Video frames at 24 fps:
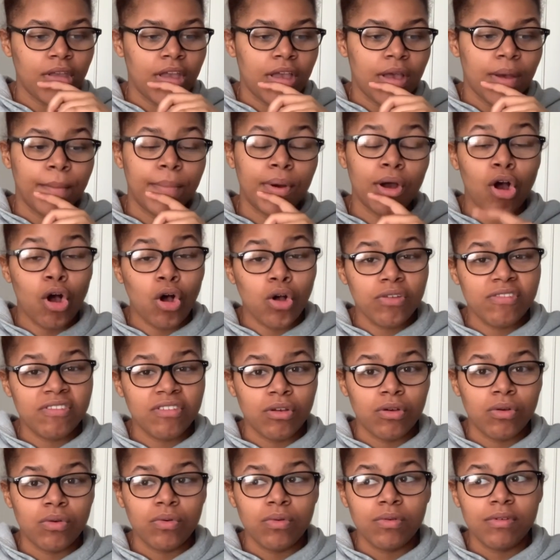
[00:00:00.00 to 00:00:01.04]
But
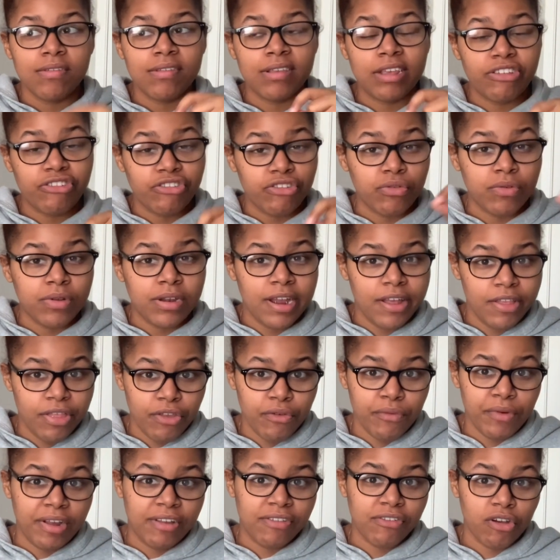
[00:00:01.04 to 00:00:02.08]
also, since you did the
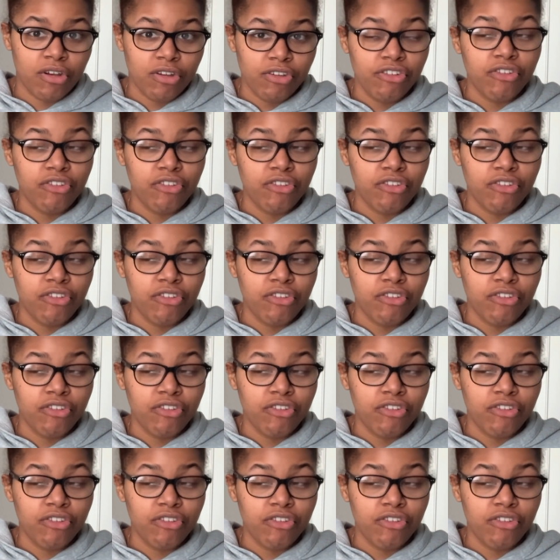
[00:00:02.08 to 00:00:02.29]
research,